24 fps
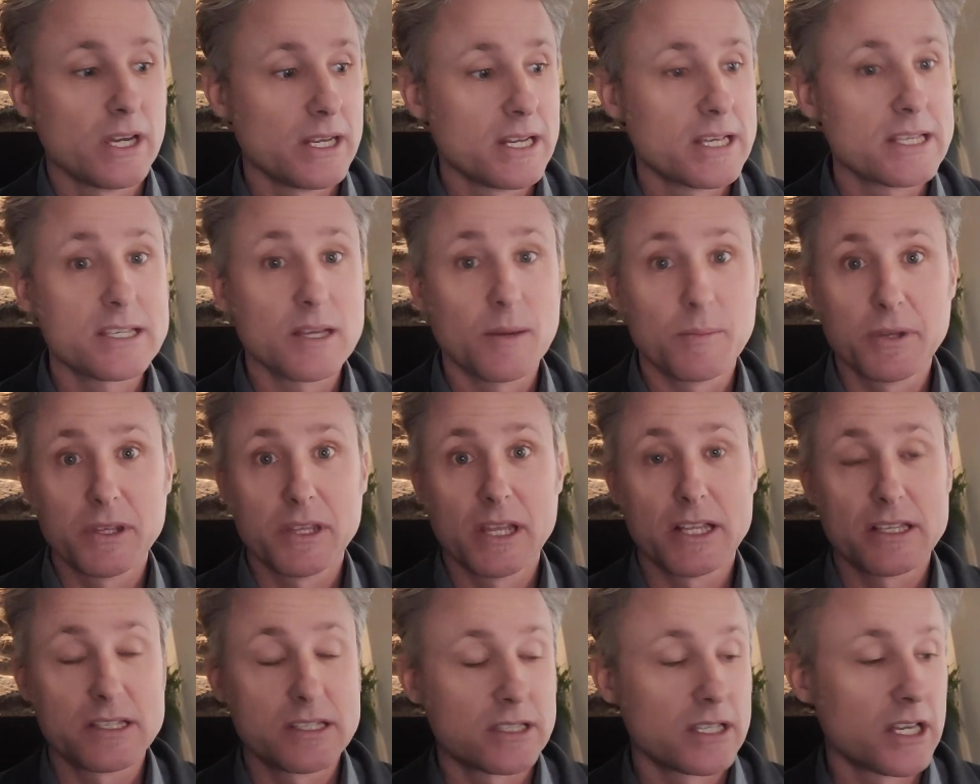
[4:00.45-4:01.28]
it is something
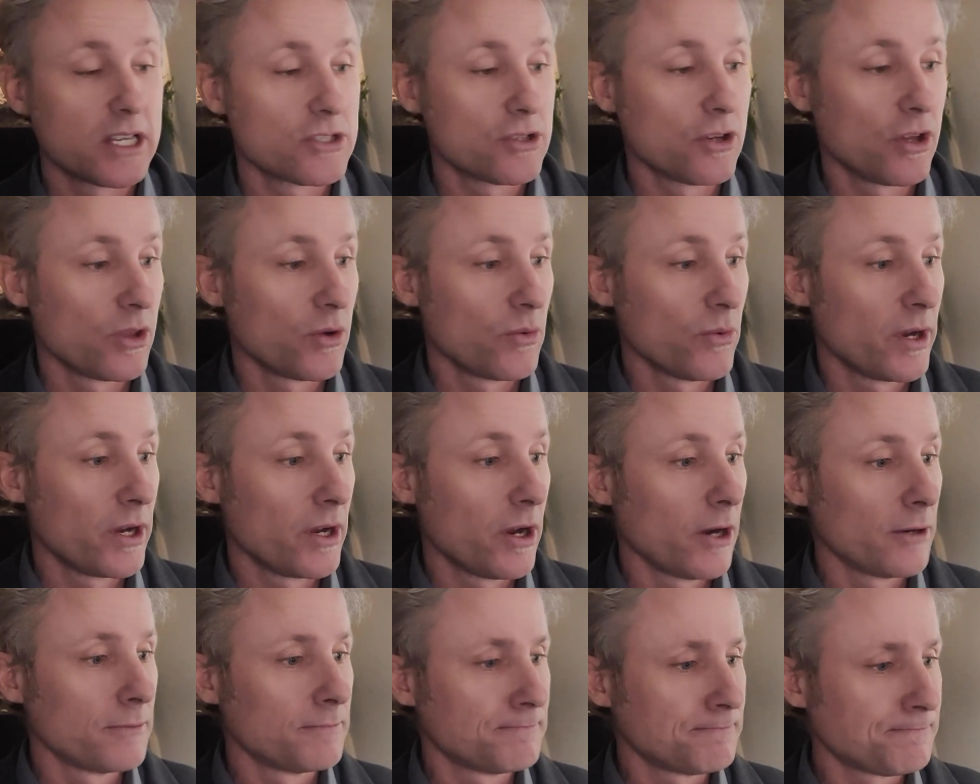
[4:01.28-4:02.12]
that's on the
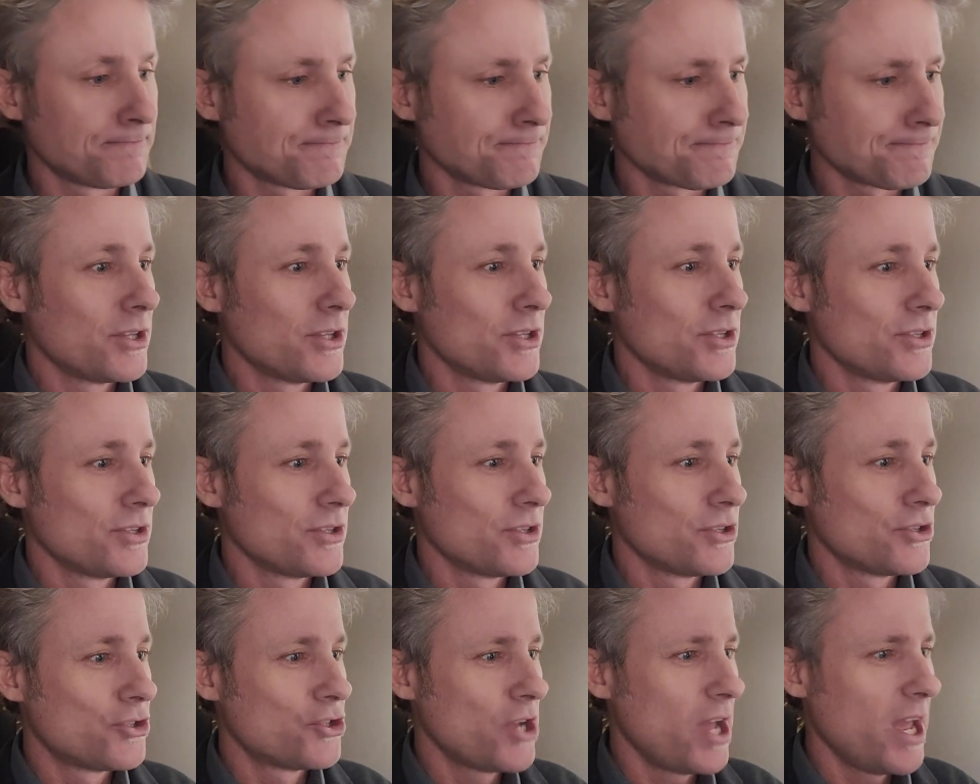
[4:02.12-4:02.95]
radar.
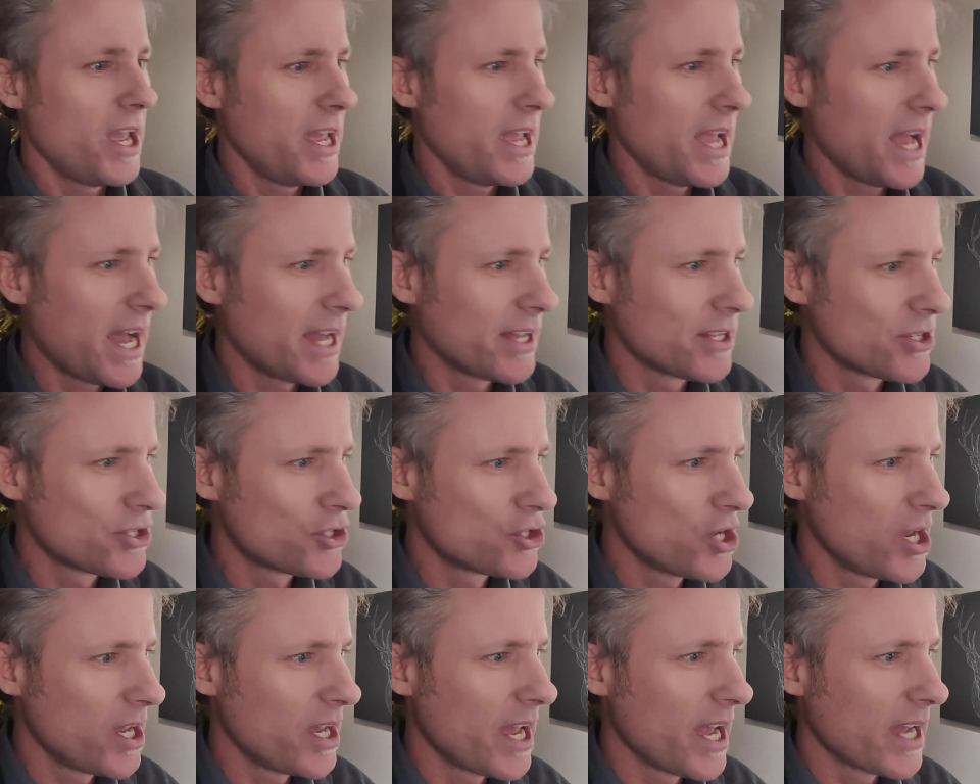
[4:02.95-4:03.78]
Jay at
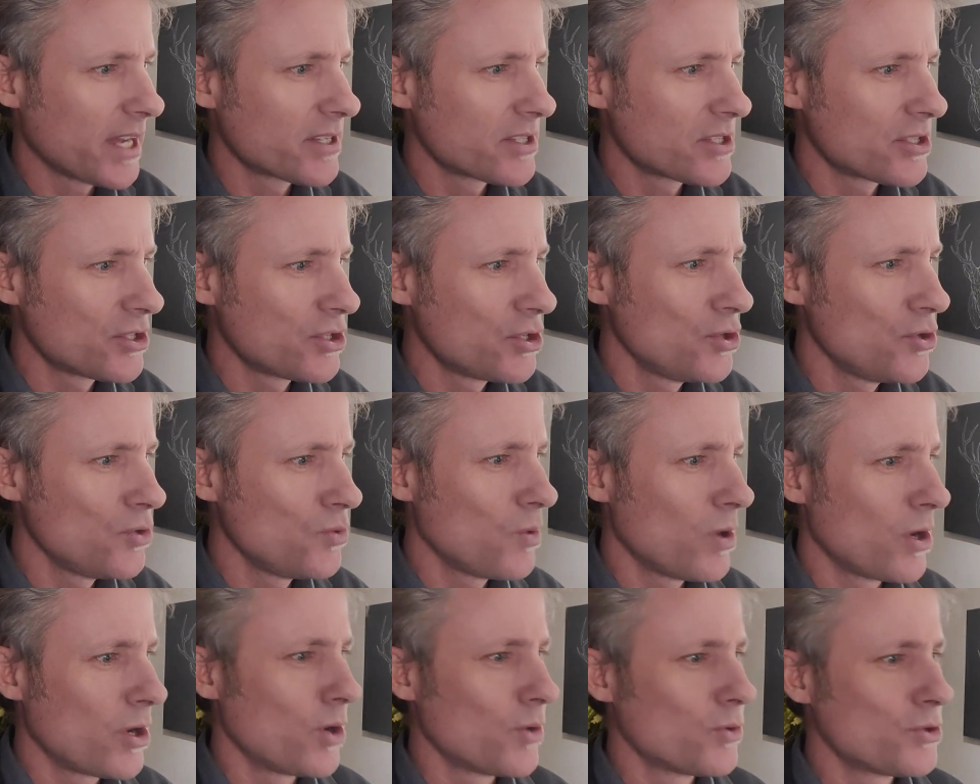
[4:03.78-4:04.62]

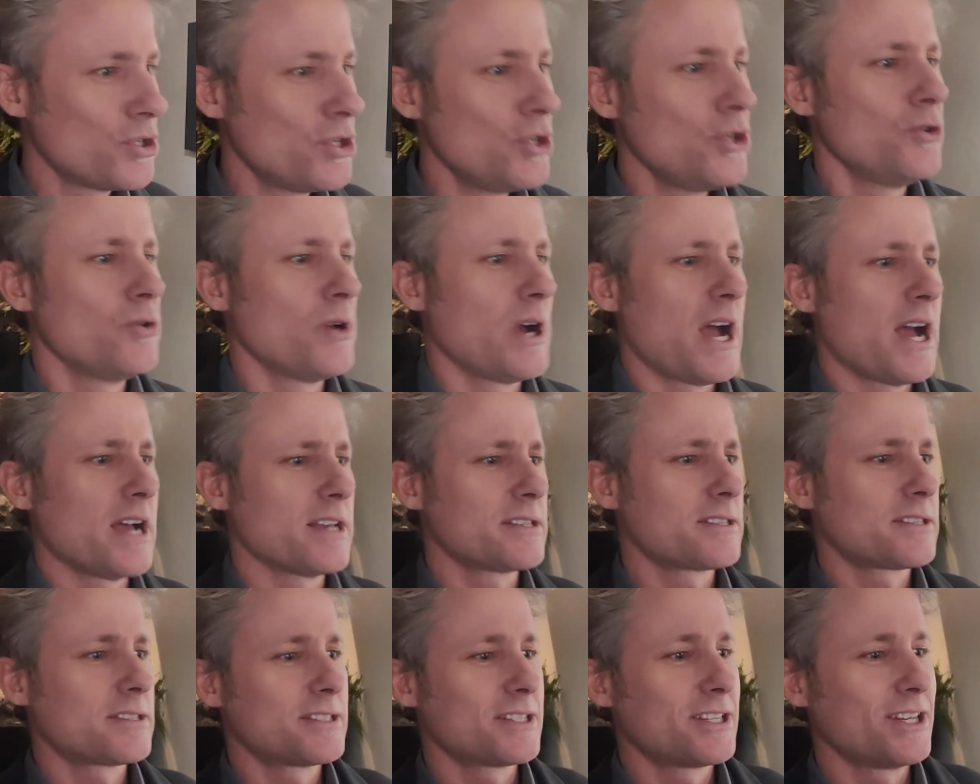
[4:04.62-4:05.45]
JX2102
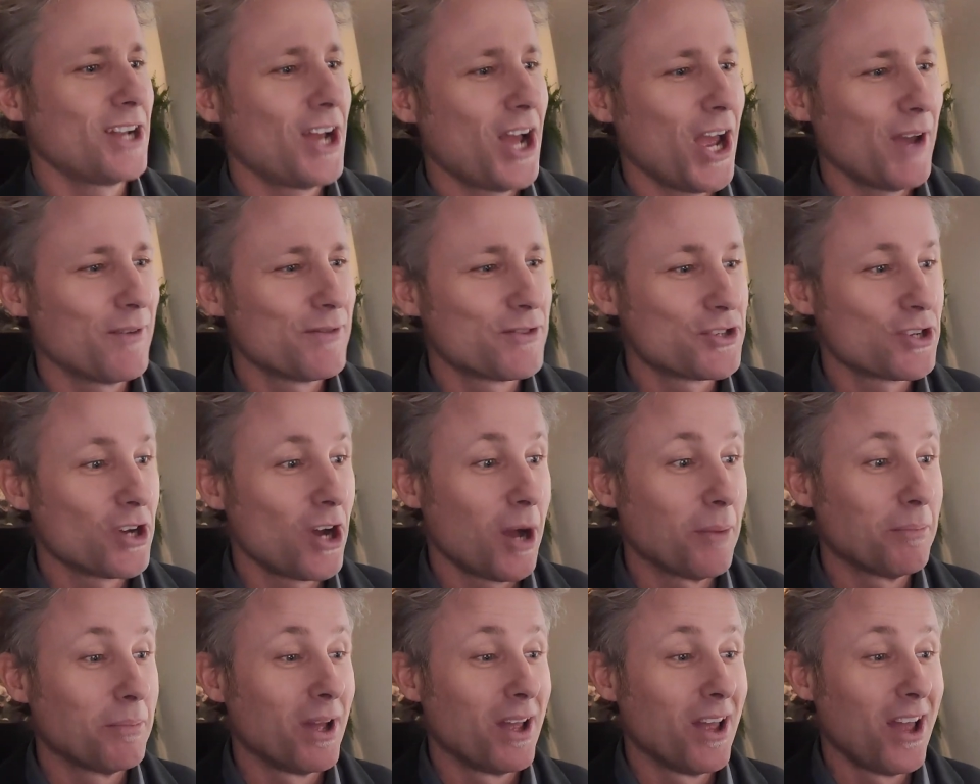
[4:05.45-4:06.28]
asks, can I have a
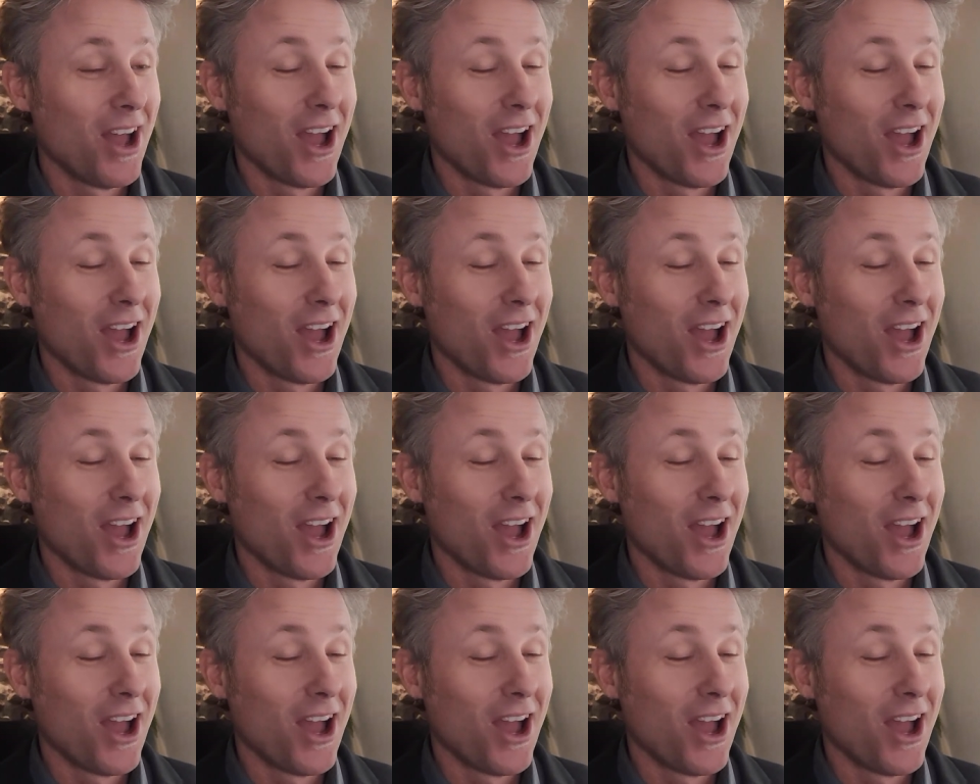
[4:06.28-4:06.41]
job?